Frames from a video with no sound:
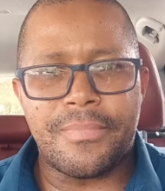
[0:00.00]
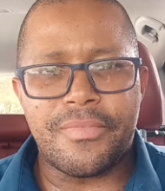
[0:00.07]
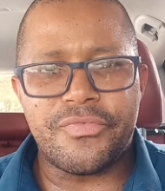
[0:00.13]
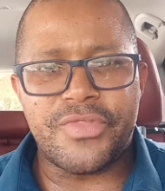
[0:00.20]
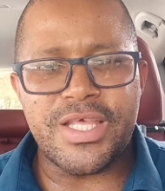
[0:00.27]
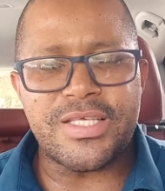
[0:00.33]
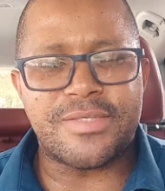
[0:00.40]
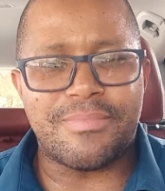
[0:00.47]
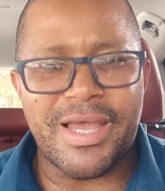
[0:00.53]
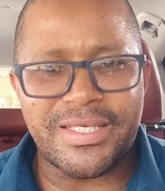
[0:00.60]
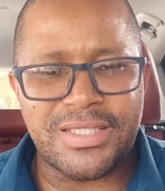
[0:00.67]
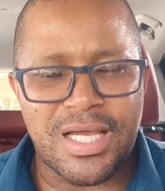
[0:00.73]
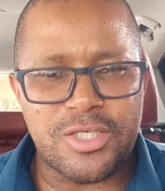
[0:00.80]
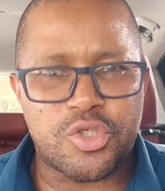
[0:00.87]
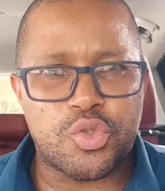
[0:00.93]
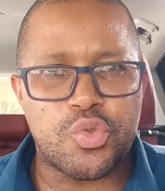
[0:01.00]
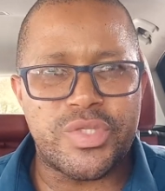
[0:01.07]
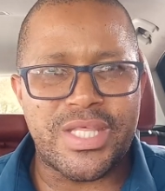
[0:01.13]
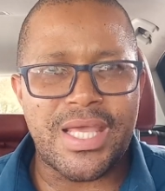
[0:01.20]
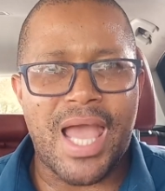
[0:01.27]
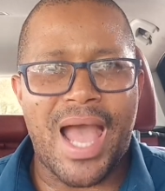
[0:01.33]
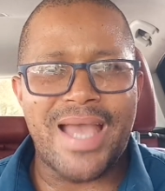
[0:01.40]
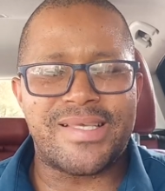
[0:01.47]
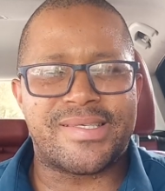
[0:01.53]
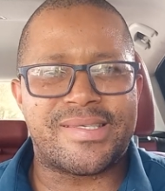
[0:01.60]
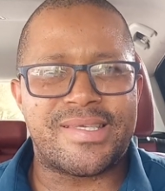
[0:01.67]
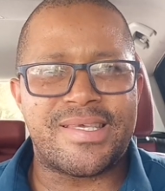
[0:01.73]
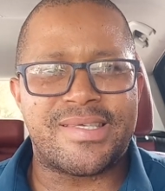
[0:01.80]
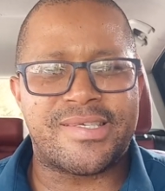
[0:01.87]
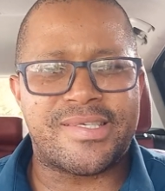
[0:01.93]
these matters to the
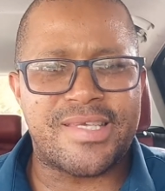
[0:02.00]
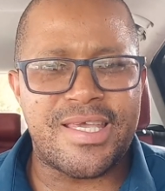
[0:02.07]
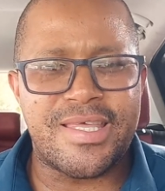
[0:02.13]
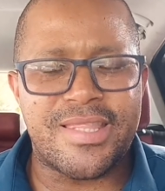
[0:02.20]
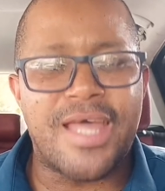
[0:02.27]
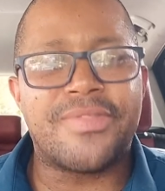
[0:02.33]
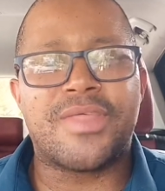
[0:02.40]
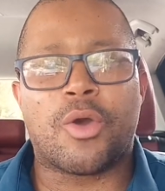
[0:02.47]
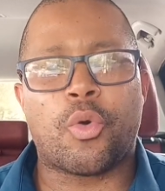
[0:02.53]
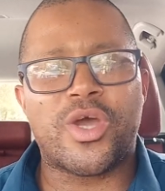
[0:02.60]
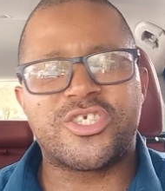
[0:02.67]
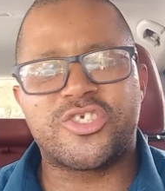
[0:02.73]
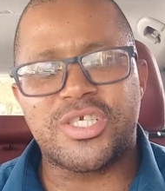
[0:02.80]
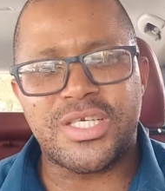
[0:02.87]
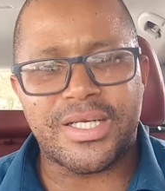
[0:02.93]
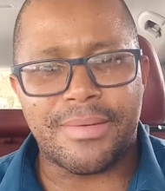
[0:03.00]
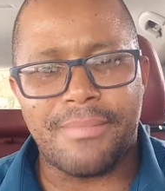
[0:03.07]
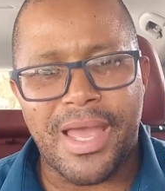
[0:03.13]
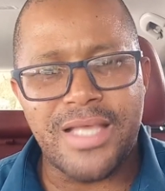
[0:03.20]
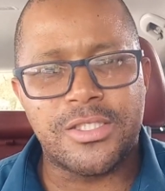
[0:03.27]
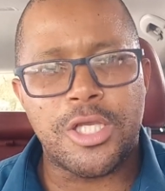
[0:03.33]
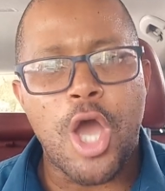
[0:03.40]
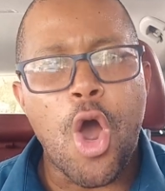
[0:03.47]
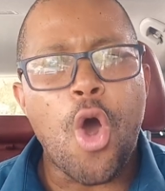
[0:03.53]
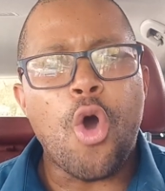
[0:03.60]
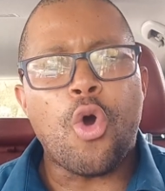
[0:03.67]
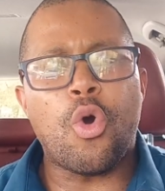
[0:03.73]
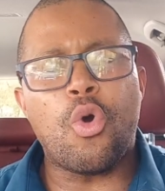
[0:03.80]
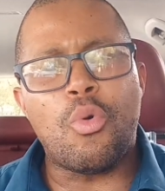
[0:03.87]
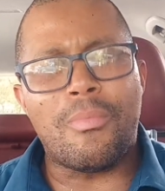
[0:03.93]
ICC, then the question remains,
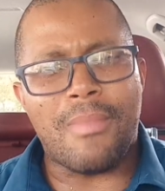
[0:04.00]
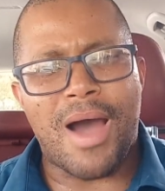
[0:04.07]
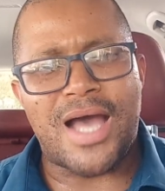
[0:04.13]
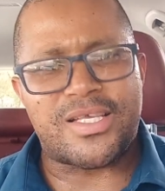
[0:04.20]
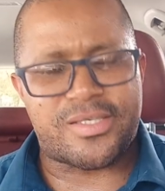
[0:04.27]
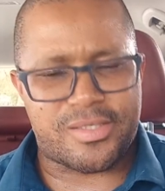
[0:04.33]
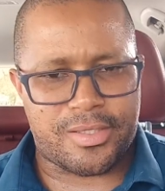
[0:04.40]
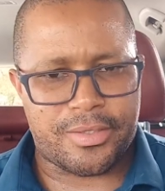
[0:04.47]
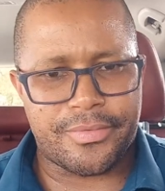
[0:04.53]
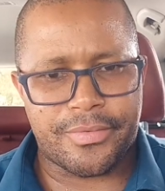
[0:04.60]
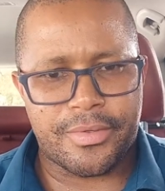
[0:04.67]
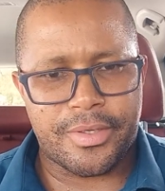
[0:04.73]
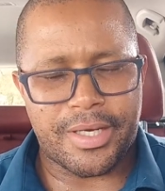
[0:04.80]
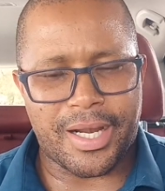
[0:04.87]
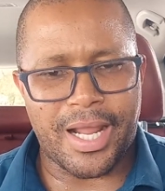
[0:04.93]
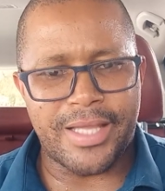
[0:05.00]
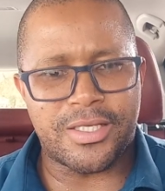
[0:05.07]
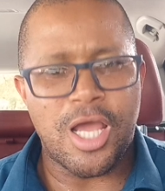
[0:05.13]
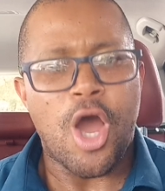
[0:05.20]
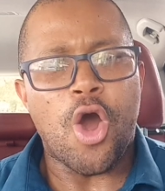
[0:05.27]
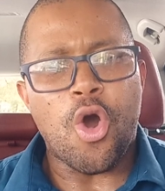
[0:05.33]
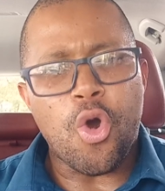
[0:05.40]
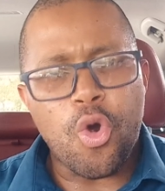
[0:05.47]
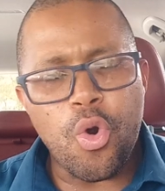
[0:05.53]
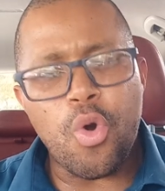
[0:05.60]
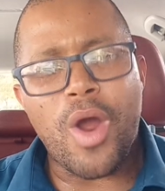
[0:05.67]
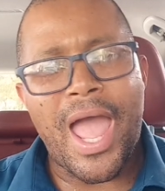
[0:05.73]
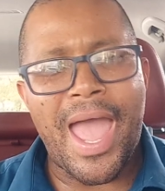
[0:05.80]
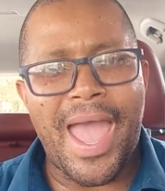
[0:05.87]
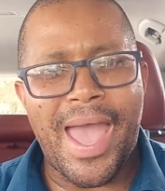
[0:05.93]
who must, right? Who
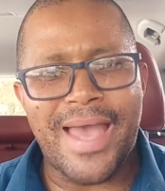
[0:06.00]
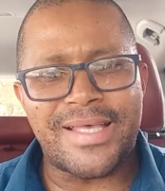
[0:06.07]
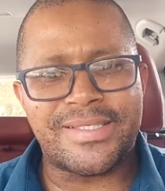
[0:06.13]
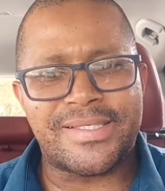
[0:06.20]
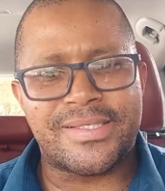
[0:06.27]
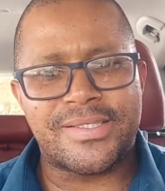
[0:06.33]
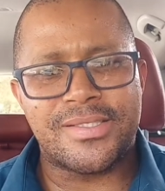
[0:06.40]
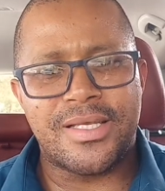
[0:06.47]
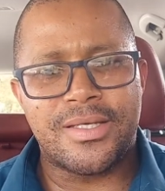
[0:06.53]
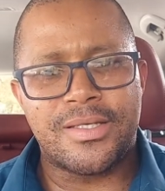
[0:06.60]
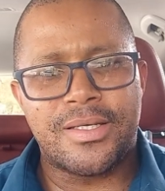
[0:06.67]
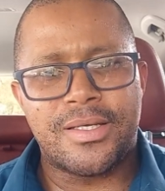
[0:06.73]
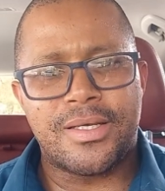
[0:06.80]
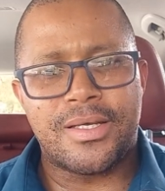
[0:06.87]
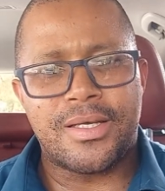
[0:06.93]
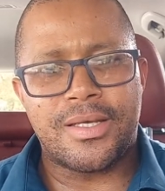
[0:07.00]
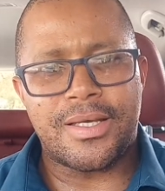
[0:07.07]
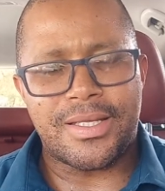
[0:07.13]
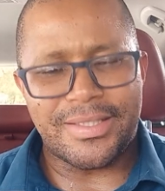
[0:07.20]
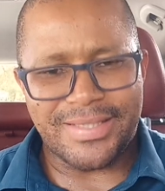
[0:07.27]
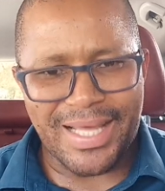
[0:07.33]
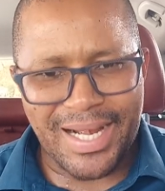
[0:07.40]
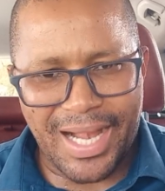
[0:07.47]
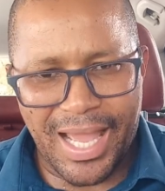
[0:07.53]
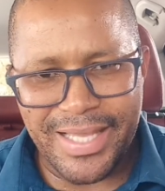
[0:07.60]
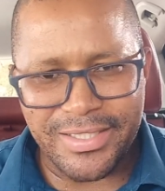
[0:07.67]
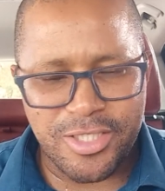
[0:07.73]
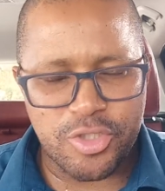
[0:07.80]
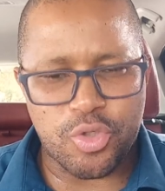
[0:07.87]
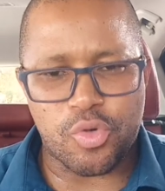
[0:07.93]
has the
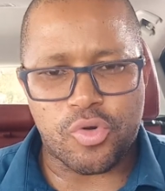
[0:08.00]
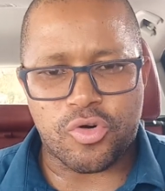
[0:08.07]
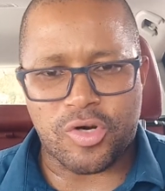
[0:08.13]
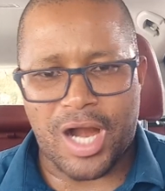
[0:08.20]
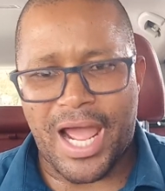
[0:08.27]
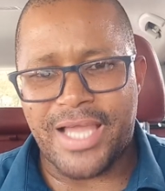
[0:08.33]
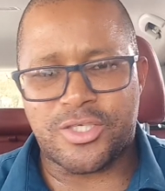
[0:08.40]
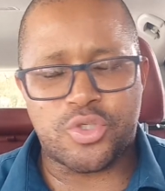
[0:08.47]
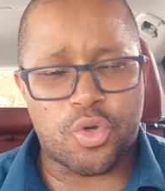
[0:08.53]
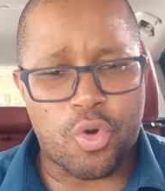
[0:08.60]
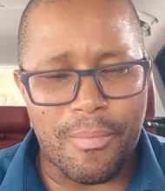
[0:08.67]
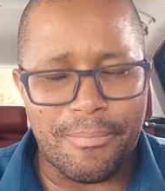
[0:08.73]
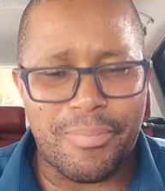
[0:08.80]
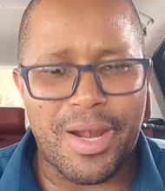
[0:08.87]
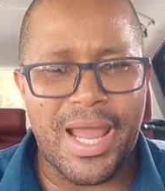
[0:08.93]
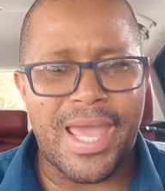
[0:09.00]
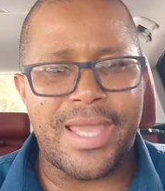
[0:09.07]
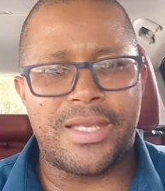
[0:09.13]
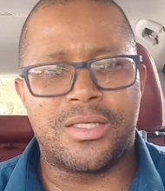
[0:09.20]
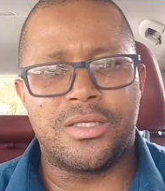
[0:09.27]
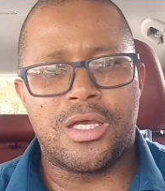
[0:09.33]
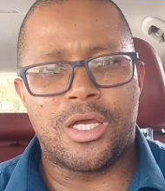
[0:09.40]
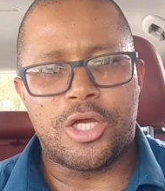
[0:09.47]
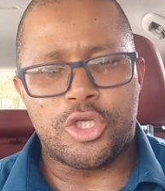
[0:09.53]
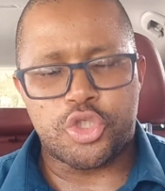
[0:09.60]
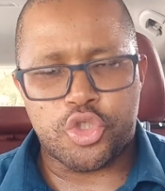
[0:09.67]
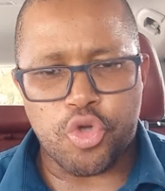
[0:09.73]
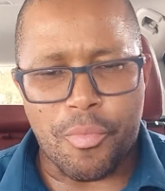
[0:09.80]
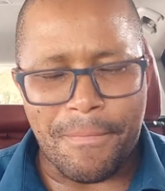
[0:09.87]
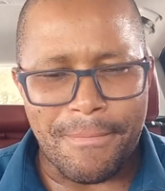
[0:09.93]
right to cry, to complain,
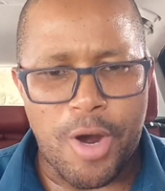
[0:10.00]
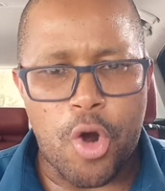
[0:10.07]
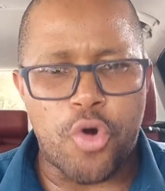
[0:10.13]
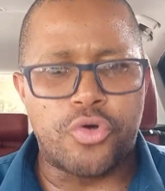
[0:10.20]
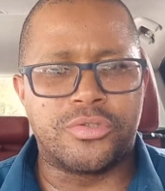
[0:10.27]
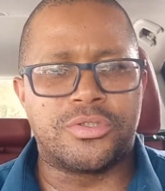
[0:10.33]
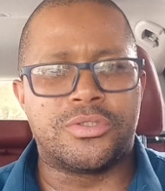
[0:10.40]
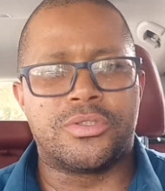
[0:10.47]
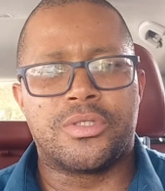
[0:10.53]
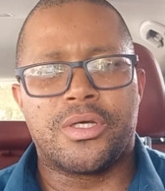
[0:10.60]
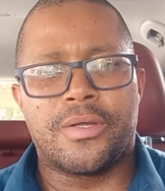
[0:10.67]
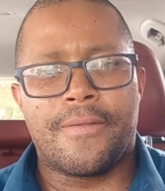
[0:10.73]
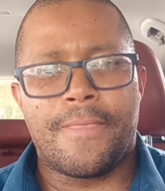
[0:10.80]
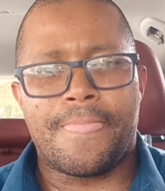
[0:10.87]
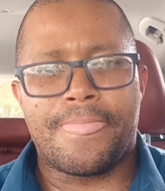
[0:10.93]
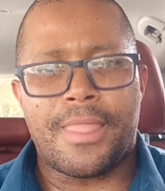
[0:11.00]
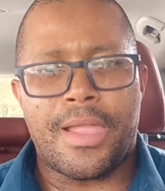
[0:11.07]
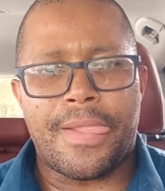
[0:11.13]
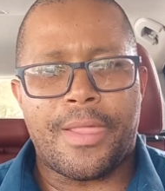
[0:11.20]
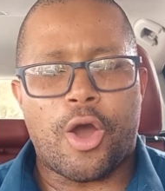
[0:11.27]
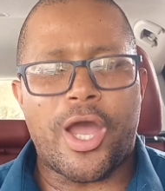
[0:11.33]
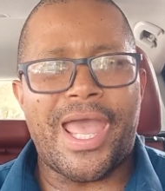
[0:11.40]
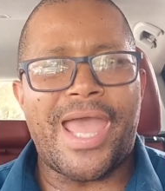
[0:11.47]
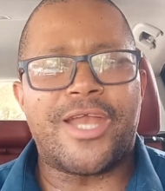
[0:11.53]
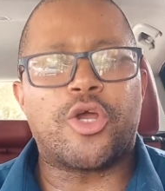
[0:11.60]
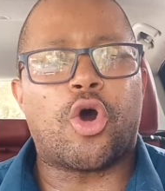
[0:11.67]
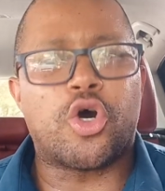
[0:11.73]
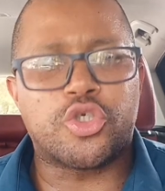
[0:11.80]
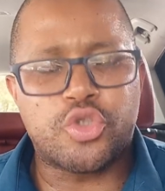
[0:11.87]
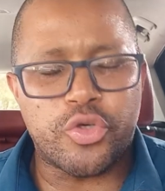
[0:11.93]
to moan, and
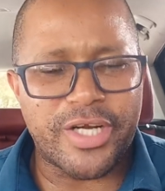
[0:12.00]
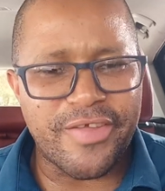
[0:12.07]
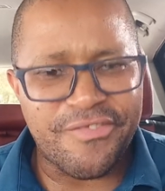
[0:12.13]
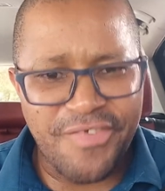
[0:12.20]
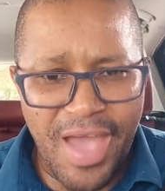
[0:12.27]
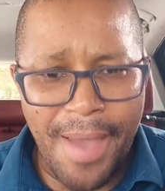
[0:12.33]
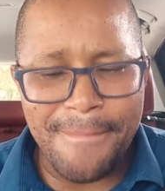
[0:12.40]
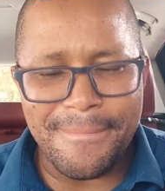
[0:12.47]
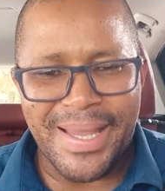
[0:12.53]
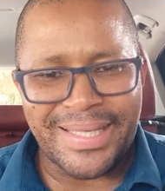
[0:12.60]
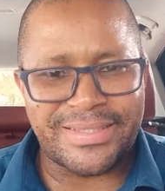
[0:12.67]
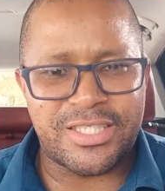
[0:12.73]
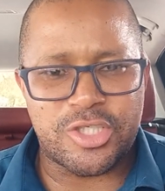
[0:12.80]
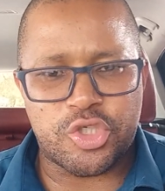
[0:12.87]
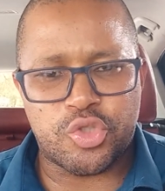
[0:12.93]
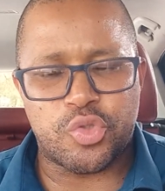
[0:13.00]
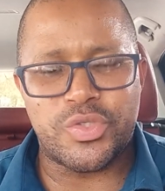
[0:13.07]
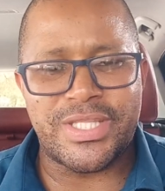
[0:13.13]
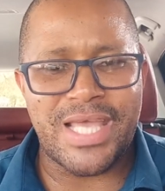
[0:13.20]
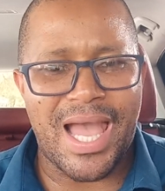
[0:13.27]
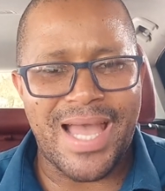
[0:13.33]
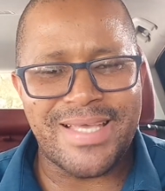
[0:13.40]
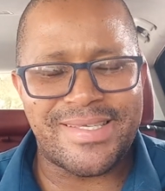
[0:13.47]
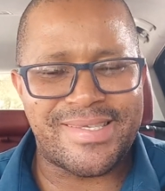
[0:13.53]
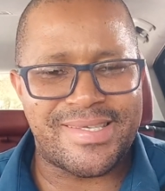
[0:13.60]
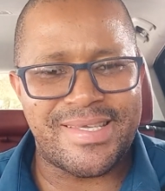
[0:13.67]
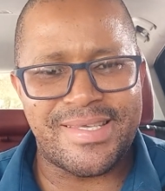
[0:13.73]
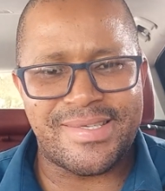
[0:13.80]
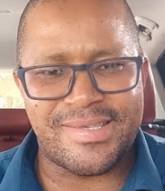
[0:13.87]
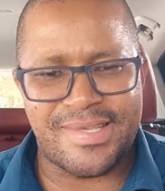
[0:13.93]
or to refer matters to the
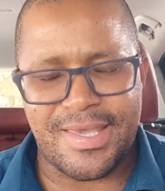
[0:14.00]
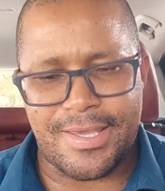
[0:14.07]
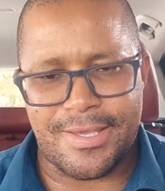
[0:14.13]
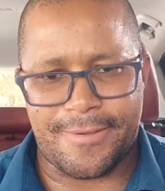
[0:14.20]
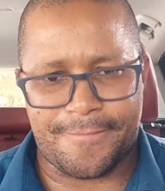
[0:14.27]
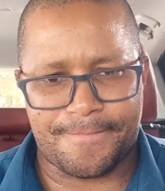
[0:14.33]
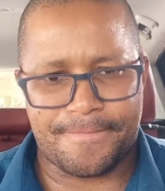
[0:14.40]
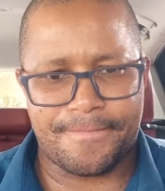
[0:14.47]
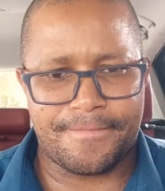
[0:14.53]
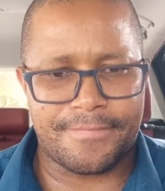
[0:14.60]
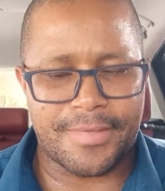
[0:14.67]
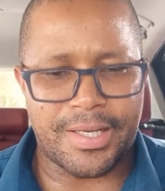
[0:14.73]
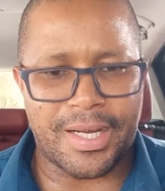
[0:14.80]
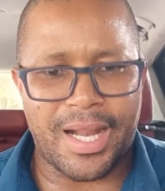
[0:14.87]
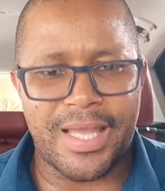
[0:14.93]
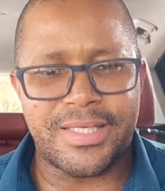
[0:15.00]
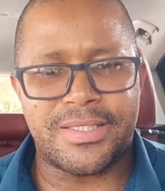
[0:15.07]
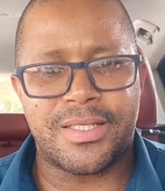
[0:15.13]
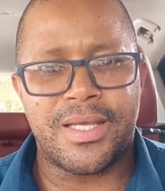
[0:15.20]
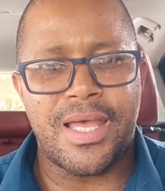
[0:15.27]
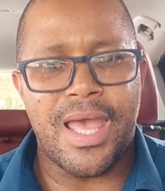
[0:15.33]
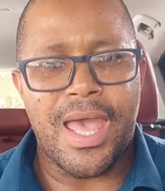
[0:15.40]
ICC, right?